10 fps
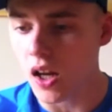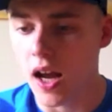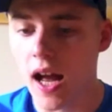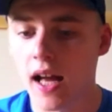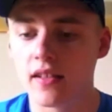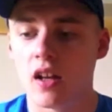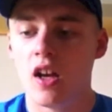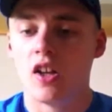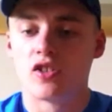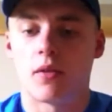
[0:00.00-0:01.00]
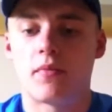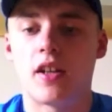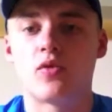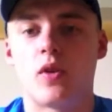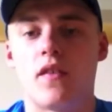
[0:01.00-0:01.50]
And
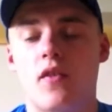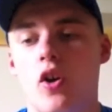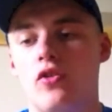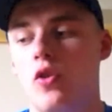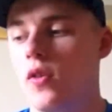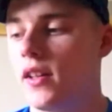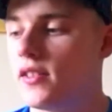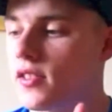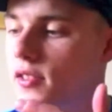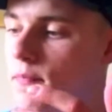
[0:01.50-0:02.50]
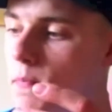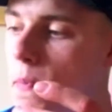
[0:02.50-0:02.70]
sometimes what you've got to do is